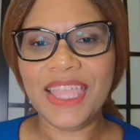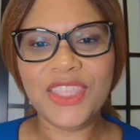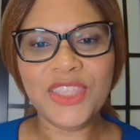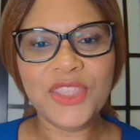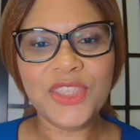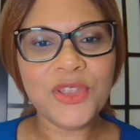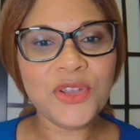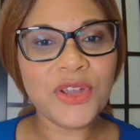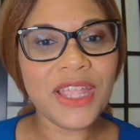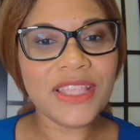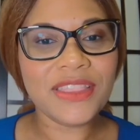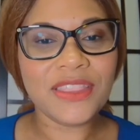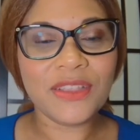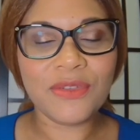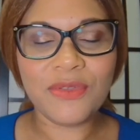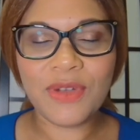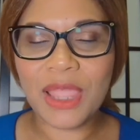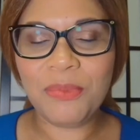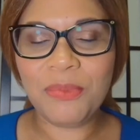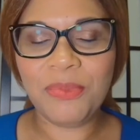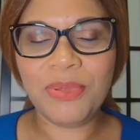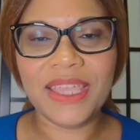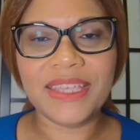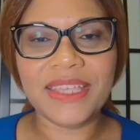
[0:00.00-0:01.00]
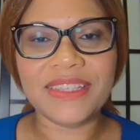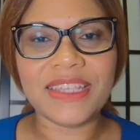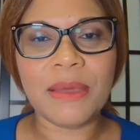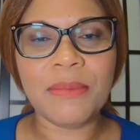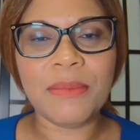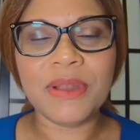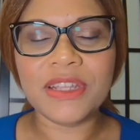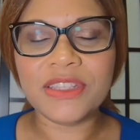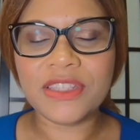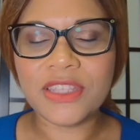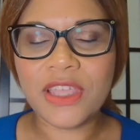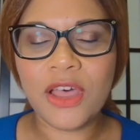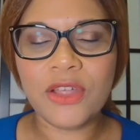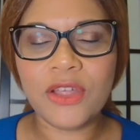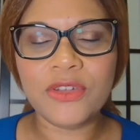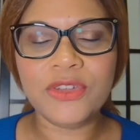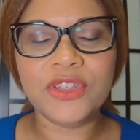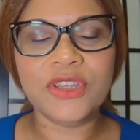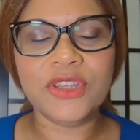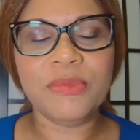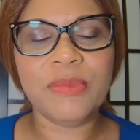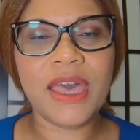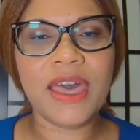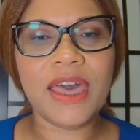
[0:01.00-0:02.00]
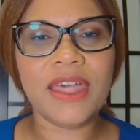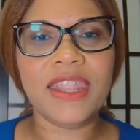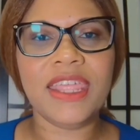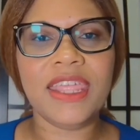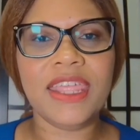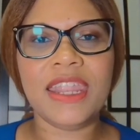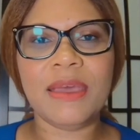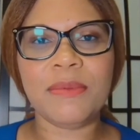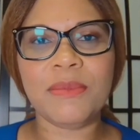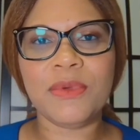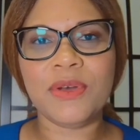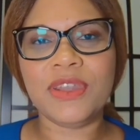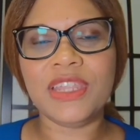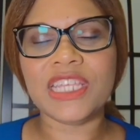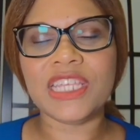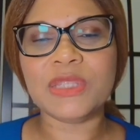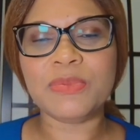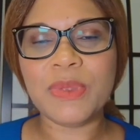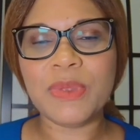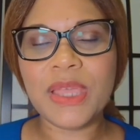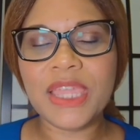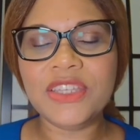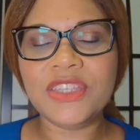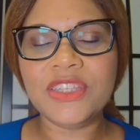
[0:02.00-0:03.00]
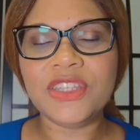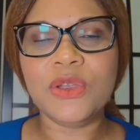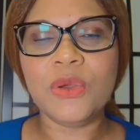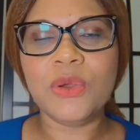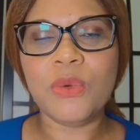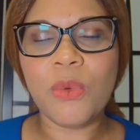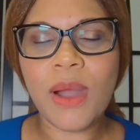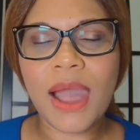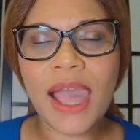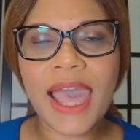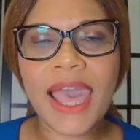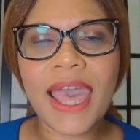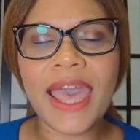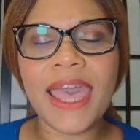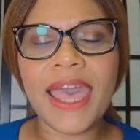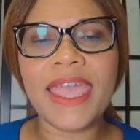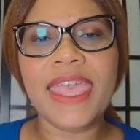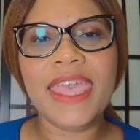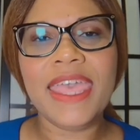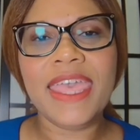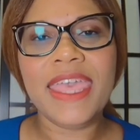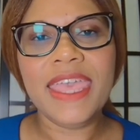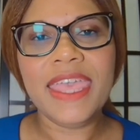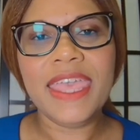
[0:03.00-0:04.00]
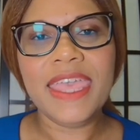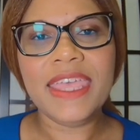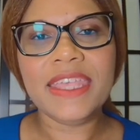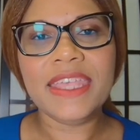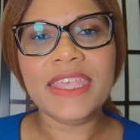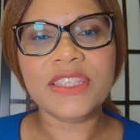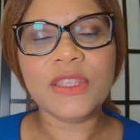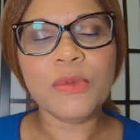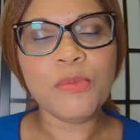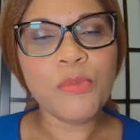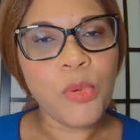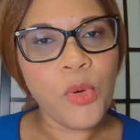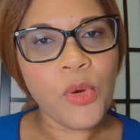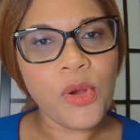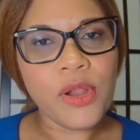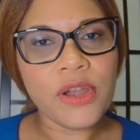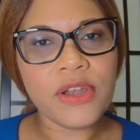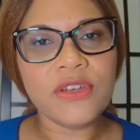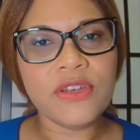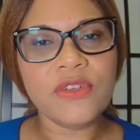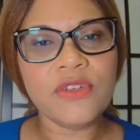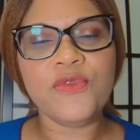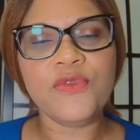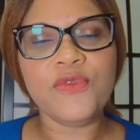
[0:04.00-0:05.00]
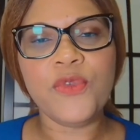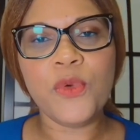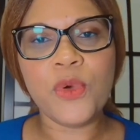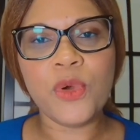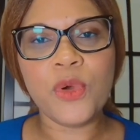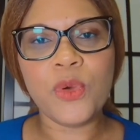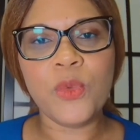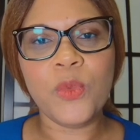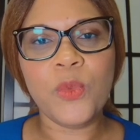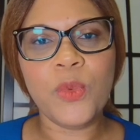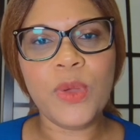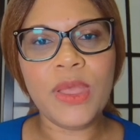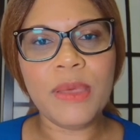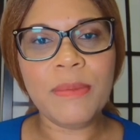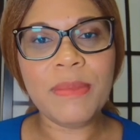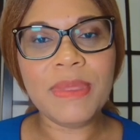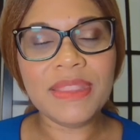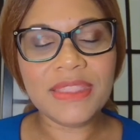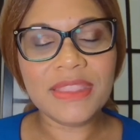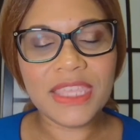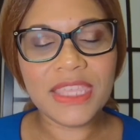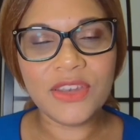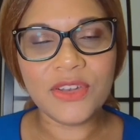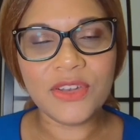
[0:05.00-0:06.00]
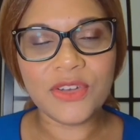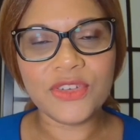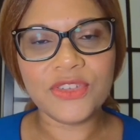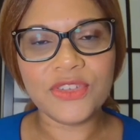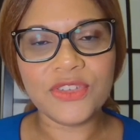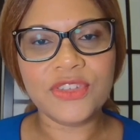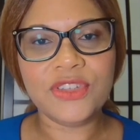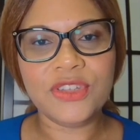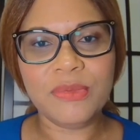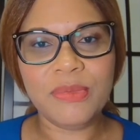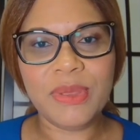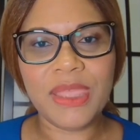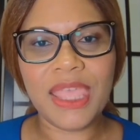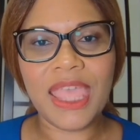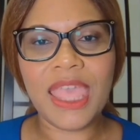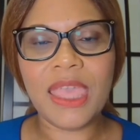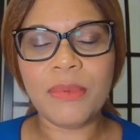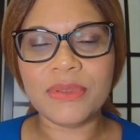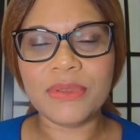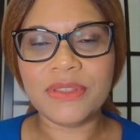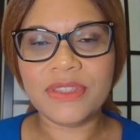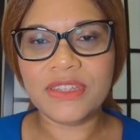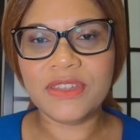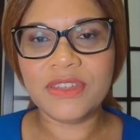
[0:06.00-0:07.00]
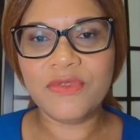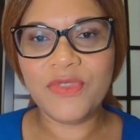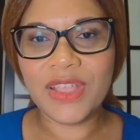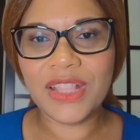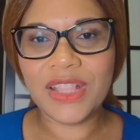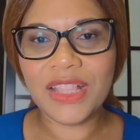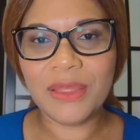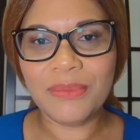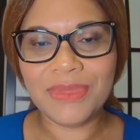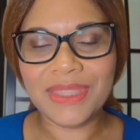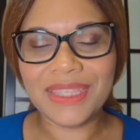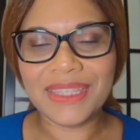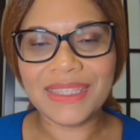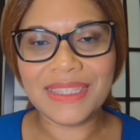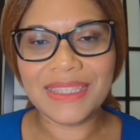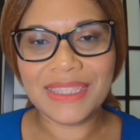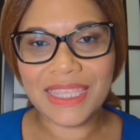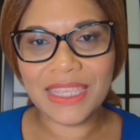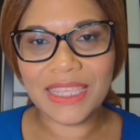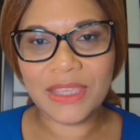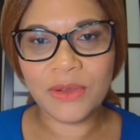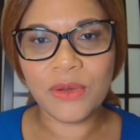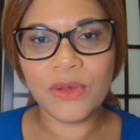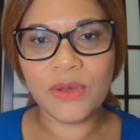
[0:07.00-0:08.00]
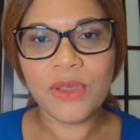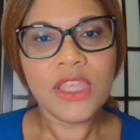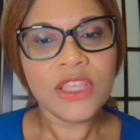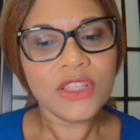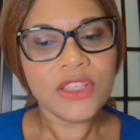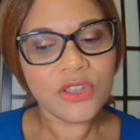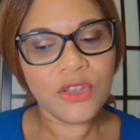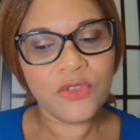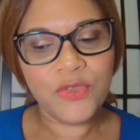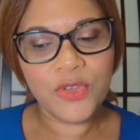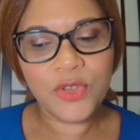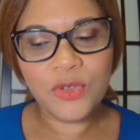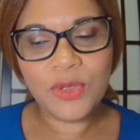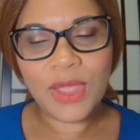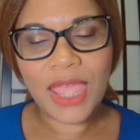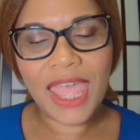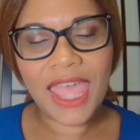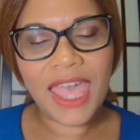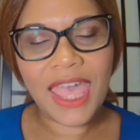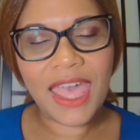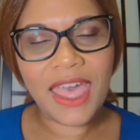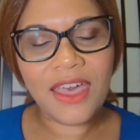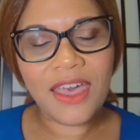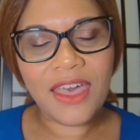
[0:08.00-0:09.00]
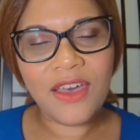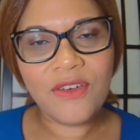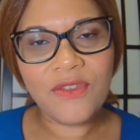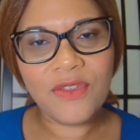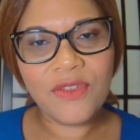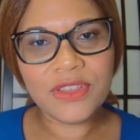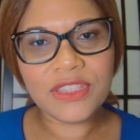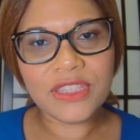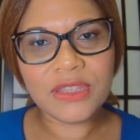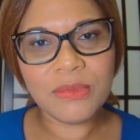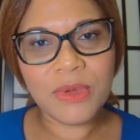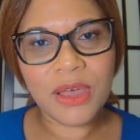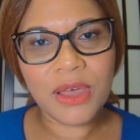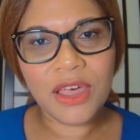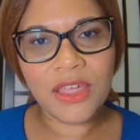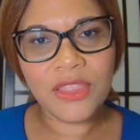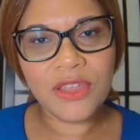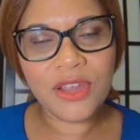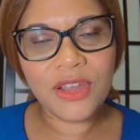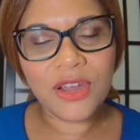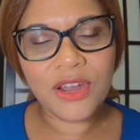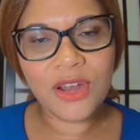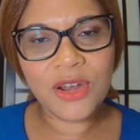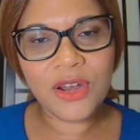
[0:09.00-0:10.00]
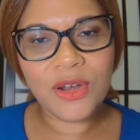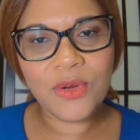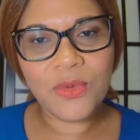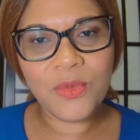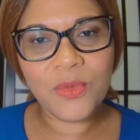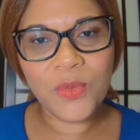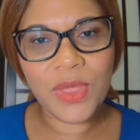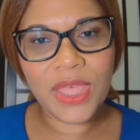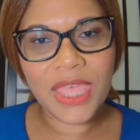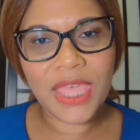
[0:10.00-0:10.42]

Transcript: you're at the right place. I'm going to talk to you about it and I'm going to explain to you why it's important for women leaders to be able to develop this skill. So if you have some other